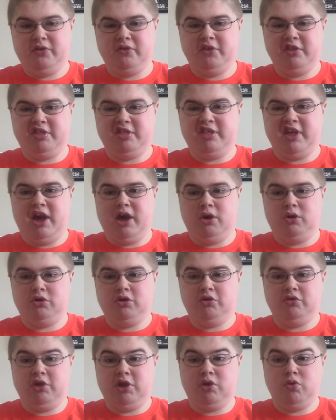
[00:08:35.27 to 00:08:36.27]
the
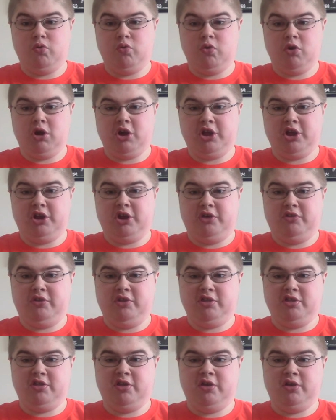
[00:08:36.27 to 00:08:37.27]
sound of the organ on
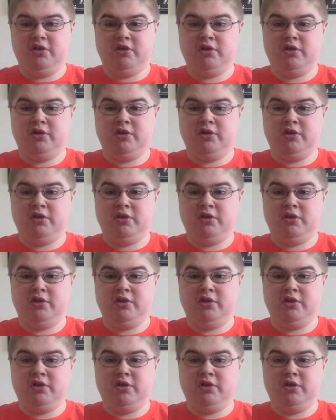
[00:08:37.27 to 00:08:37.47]
this.